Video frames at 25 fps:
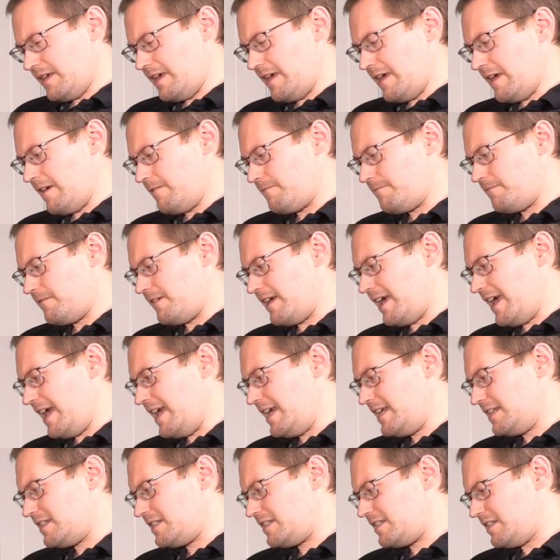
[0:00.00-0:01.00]

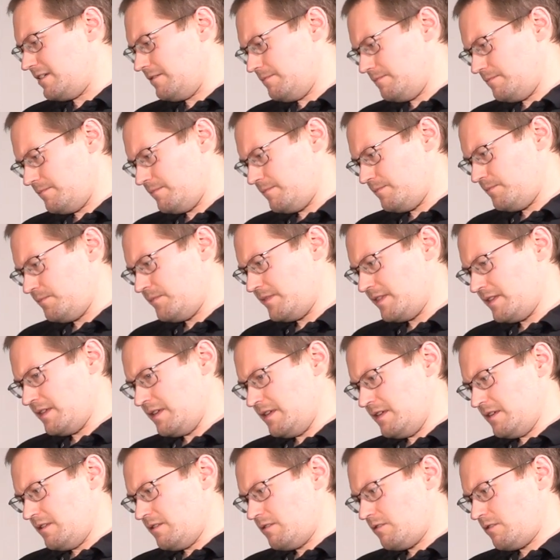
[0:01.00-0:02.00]
F8.
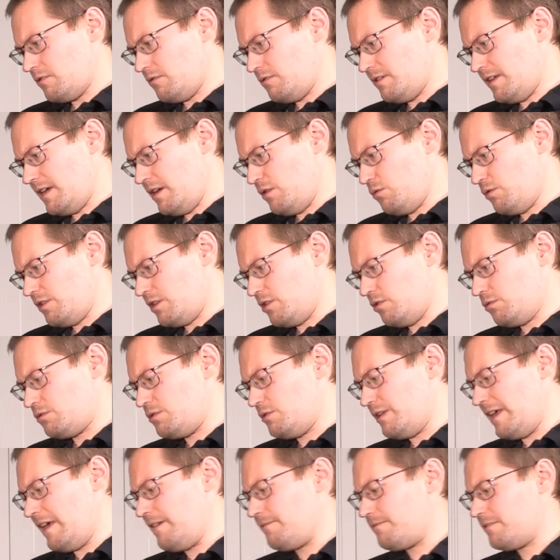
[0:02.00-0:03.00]
So now we go
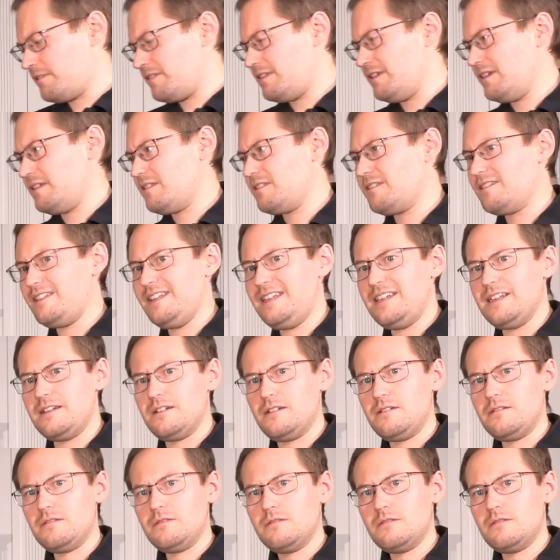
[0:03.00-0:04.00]
to F16.